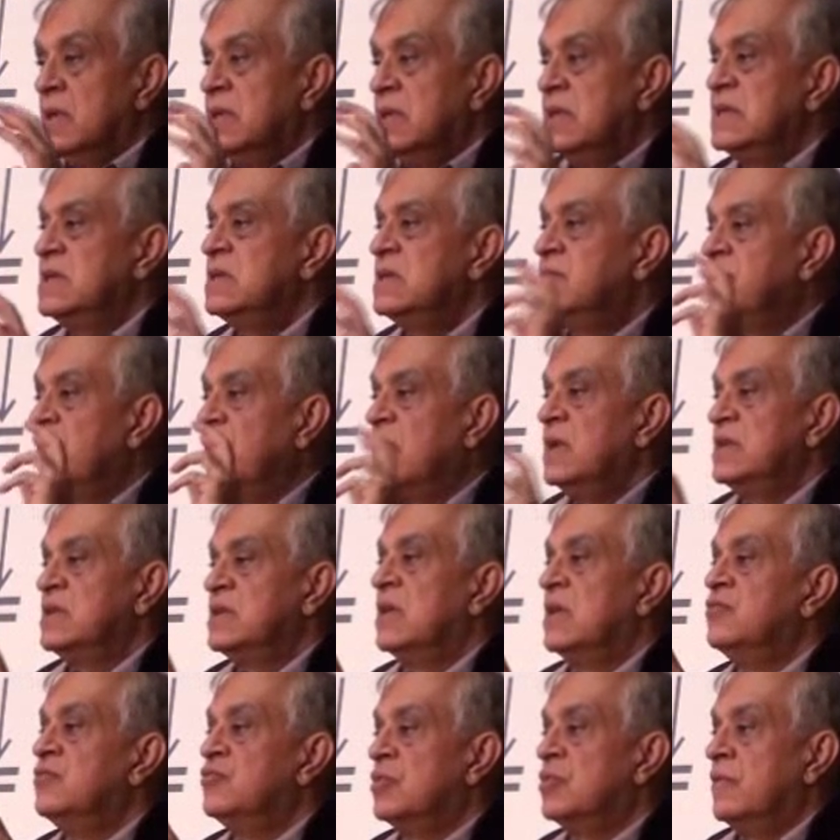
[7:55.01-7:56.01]
This is very
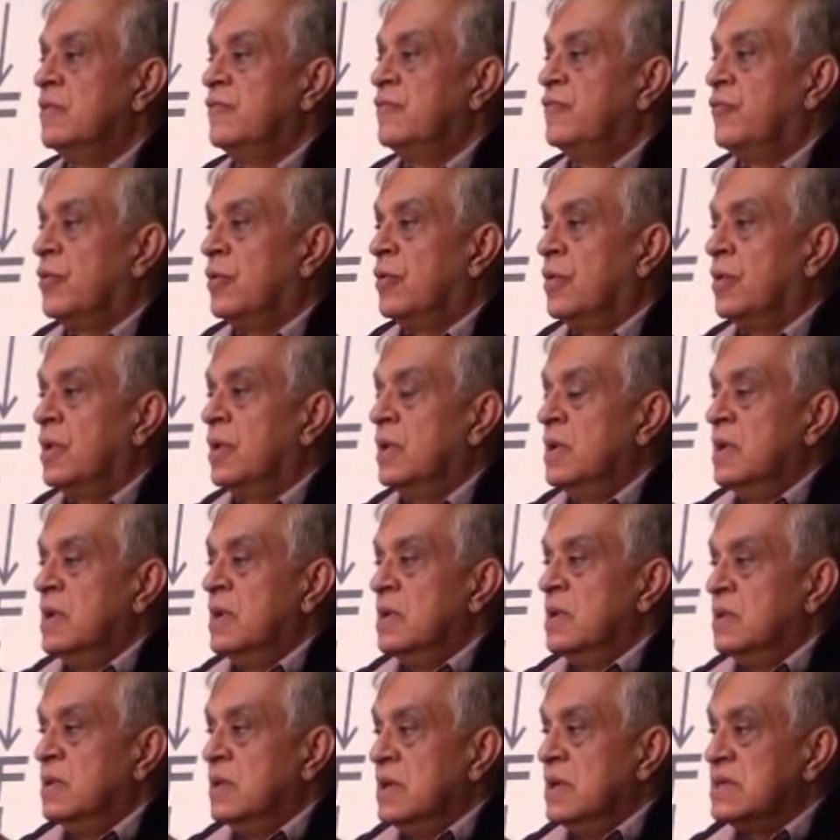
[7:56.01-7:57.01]
central for
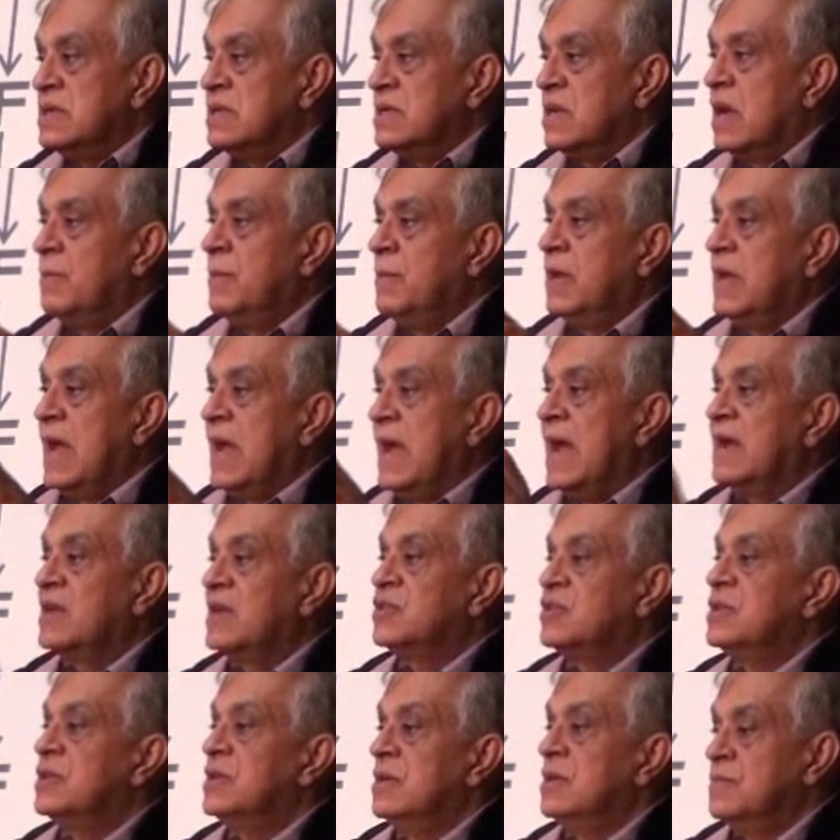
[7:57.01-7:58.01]
the Islamic
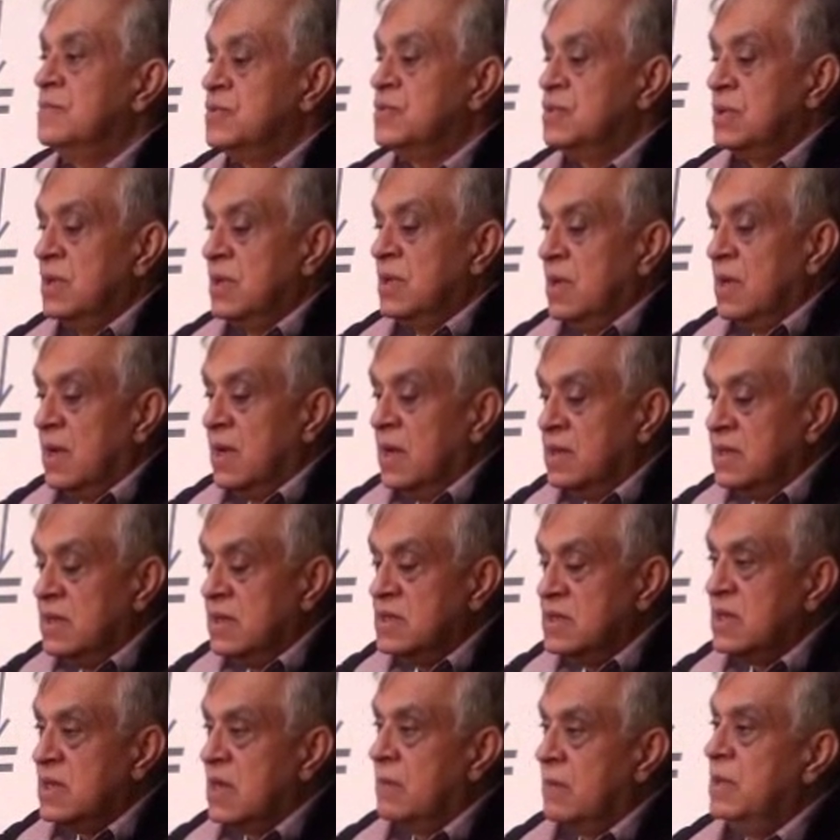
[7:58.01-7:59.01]
axioms and the
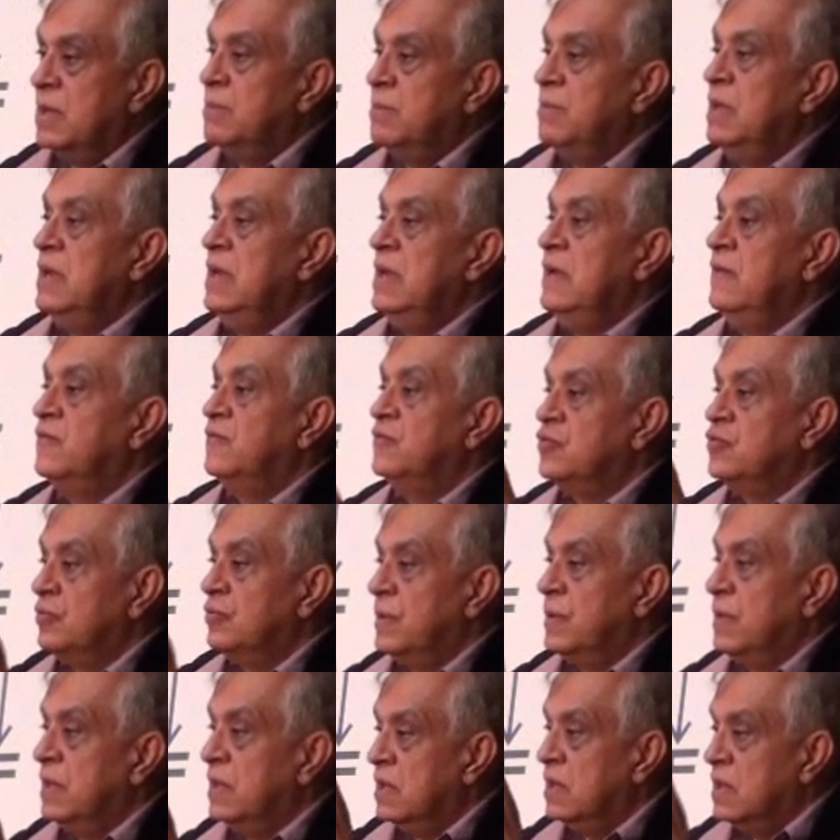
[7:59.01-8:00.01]
Islamic beliefs to
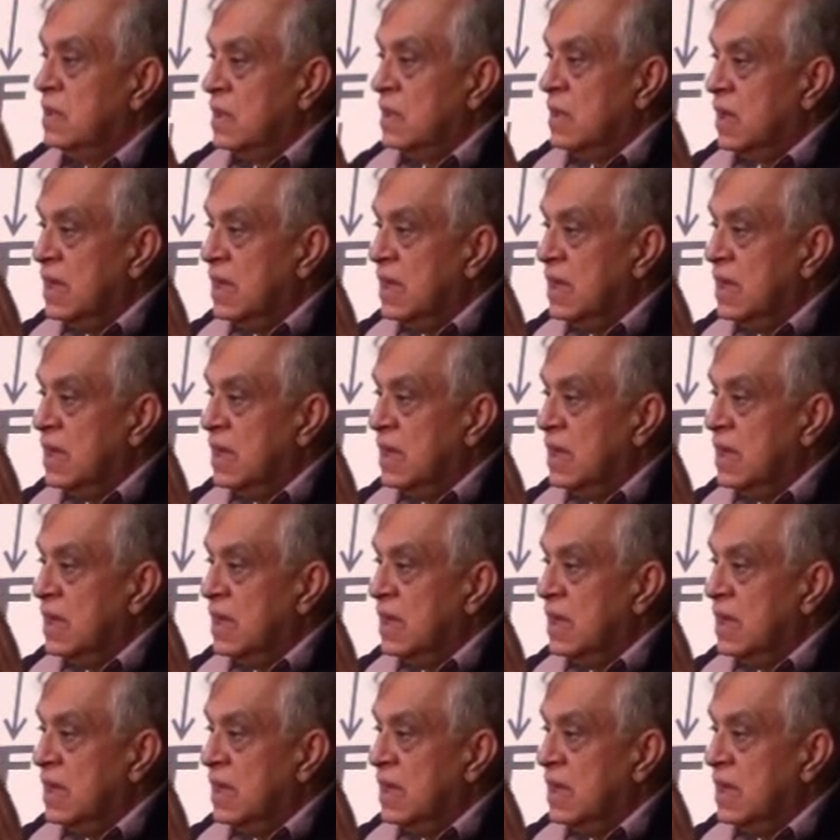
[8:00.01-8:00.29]
be